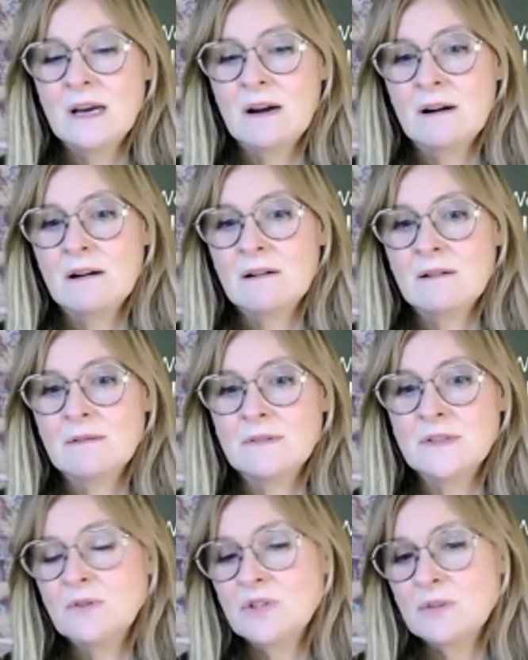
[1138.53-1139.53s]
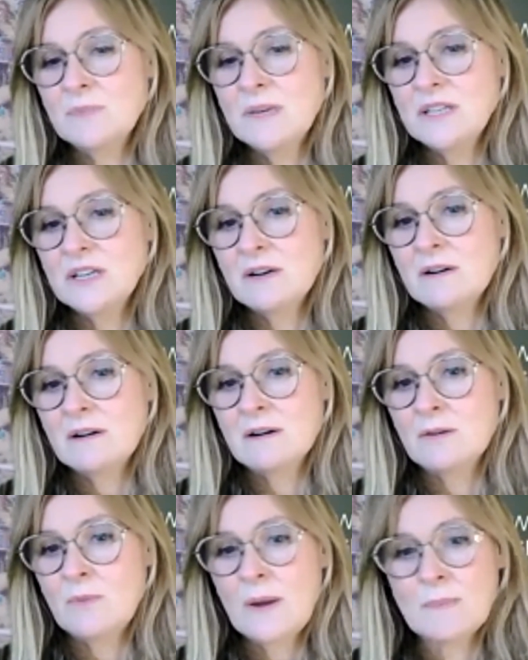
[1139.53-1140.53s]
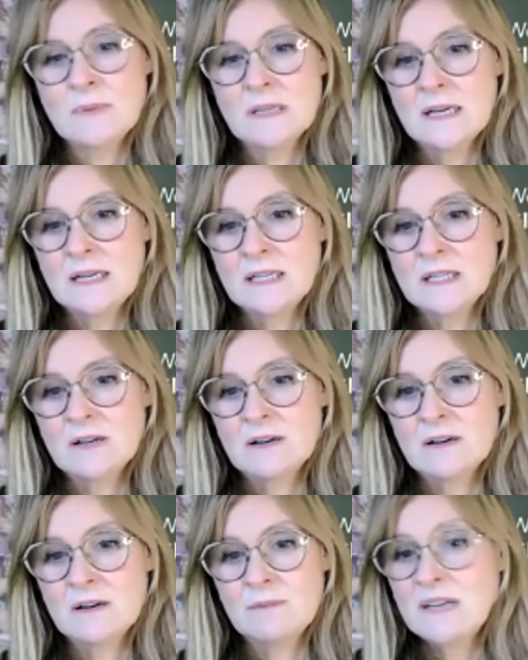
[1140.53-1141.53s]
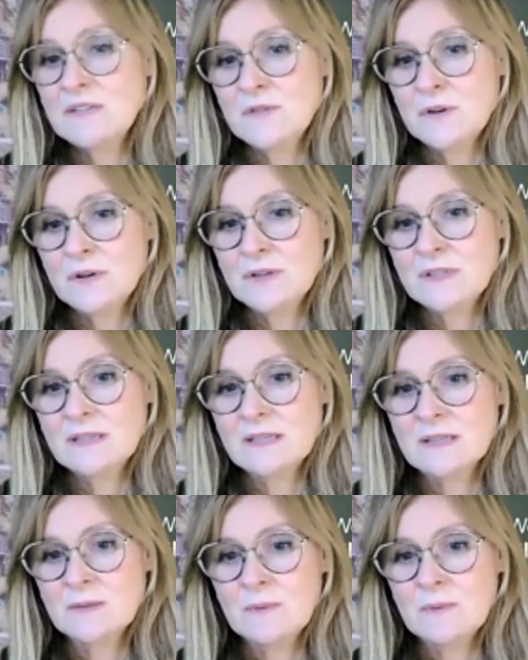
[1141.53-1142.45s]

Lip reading: our social media, our website, our metaverse as